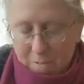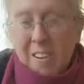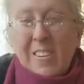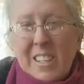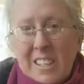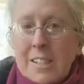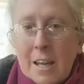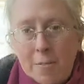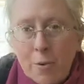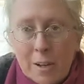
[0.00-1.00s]
fairly
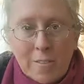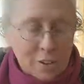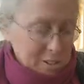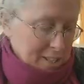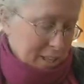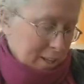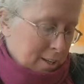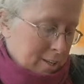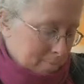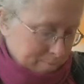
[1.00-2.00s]
safe one for
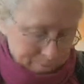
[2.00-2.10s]
skin.